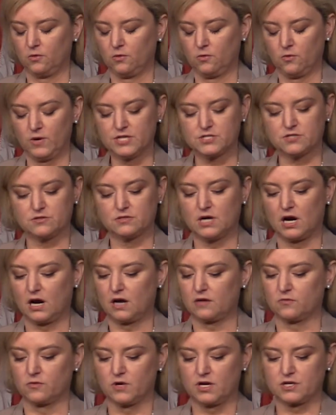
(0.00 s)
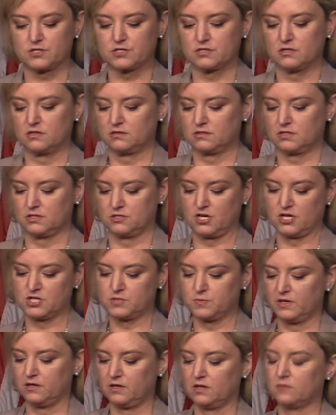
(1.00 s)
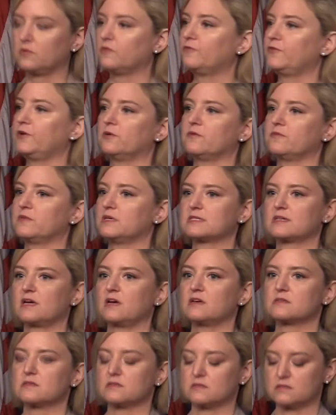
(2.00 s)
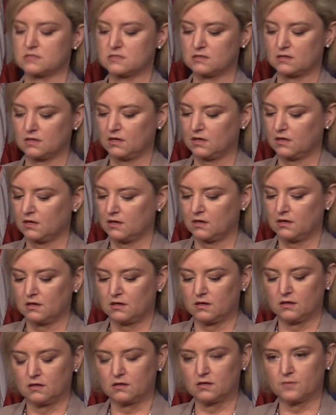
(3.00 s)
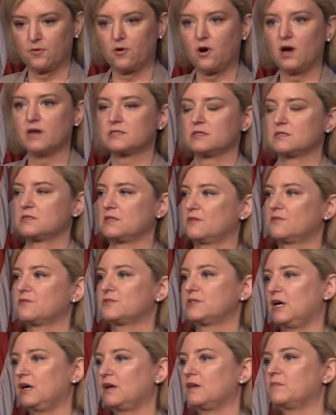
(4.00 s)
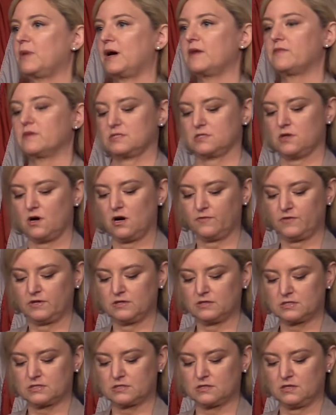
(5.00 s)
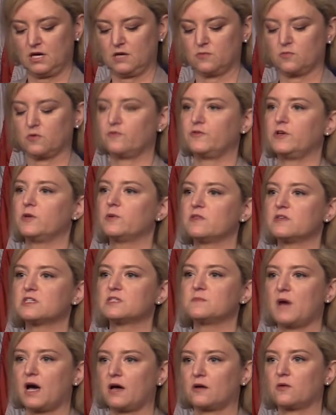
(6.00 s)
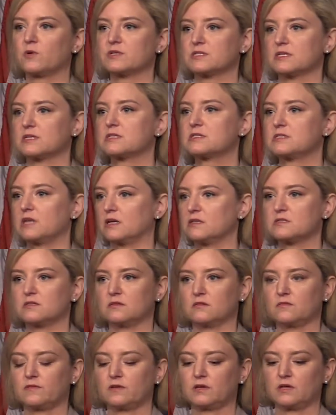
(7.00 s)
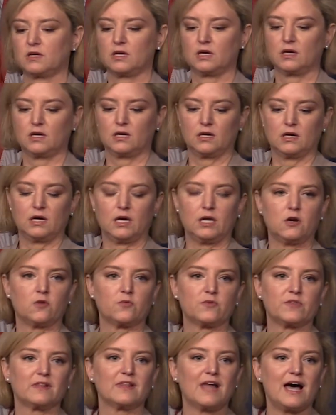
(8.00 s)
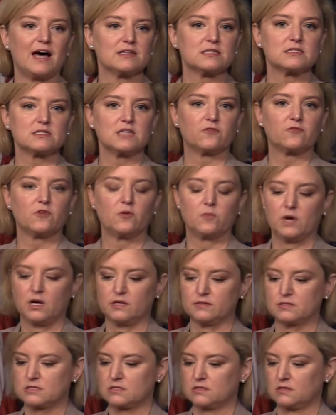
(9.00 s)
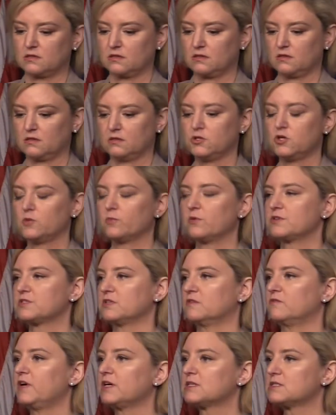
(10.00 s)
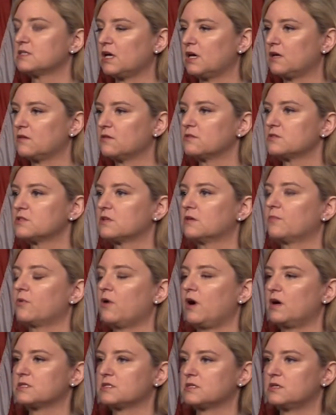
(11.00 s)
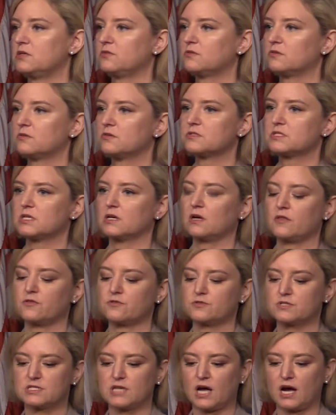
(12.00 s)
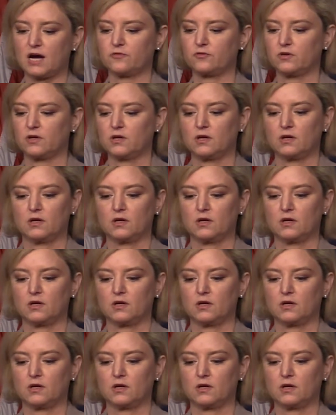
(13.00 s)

We do not rush to judgment in review of these cases. The process undertaken by this office in reviewing this matter was extensive, and over the last several months, numerous investigators, prosecutors, and other staff